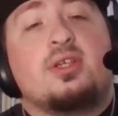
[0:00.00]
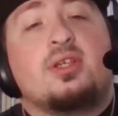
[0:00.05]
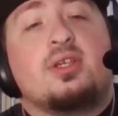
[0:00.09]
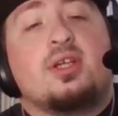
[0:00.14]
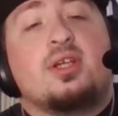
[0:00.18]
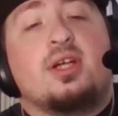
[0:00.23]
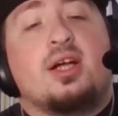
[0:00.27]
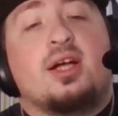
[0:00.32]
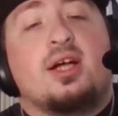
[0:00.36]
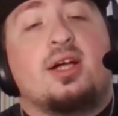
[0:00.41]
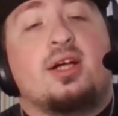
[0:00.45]

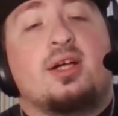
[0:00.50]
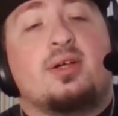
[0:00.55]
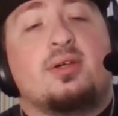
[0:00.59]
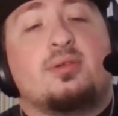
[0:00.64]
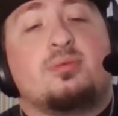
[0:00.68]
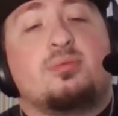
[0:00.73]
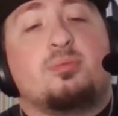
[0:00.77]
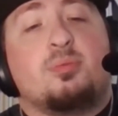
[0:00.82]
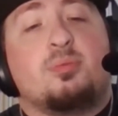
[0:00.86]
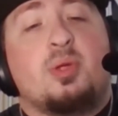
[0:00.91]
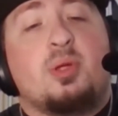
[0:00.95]

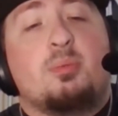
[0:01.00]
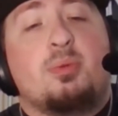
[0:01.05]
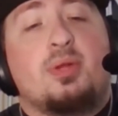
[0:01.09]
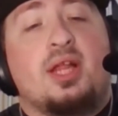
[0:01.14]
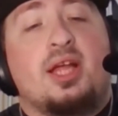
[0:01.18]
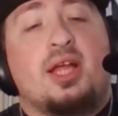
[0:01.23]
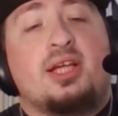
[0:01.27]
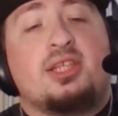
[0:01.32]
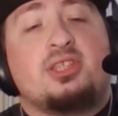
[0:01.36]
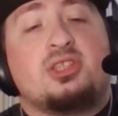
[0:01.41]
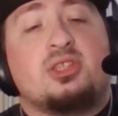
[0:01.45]
of people
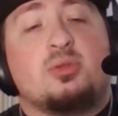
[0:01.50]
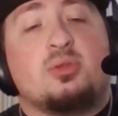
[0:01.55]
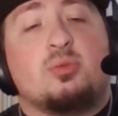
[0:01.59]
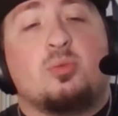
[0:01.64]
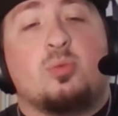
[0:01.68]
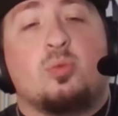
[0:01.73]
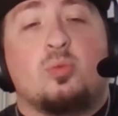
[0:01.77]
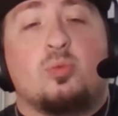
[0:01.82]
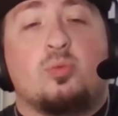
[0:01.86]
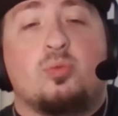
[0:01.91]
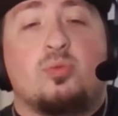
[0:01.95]

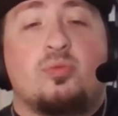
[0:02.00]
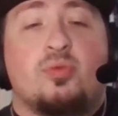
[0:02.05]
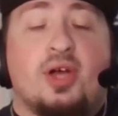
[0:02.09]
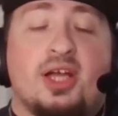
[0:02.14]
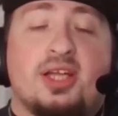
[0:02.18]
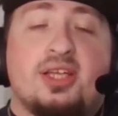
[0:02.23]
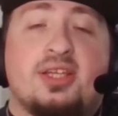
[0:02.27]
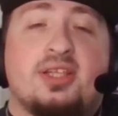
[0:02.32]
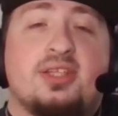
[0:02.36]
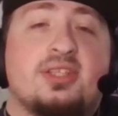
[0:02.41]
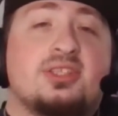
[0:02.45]
actually
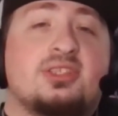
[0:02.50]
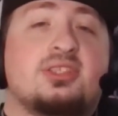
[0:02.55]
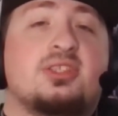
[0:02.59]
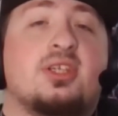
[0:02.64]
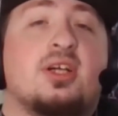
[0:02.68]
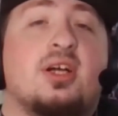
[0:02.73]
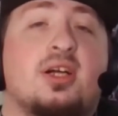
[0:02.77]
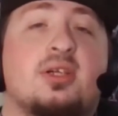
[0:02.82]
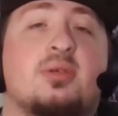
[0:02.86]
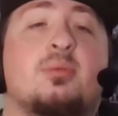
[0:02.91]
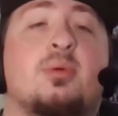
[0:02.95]
finding this
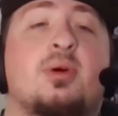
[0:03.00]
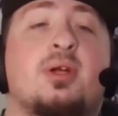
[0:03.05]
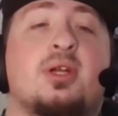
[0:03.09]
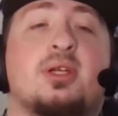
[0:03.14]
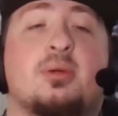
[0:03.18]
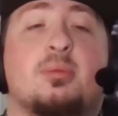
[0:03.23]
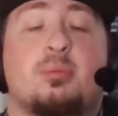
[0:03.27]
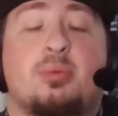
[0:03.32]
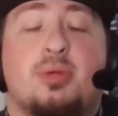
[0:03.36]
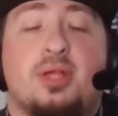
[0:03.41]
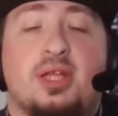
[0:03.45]
card and wanting to
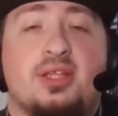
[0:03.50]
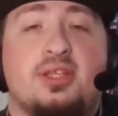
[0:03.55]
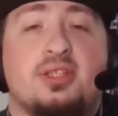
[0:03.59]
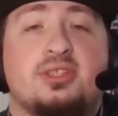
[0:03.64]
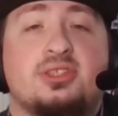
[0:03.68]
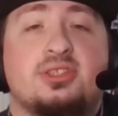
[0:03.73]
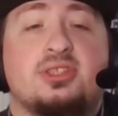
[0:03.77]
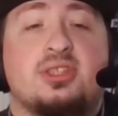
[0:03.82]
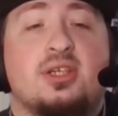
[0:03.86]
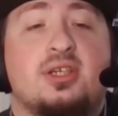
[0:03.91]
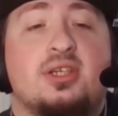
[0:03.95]
play this
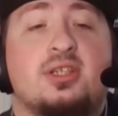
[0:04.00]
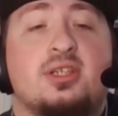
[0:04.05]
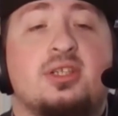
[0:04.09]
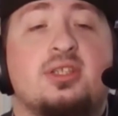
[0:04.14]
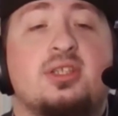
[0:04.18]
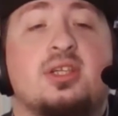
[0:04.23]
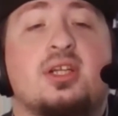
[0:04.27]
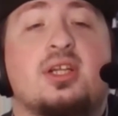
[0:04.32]
card,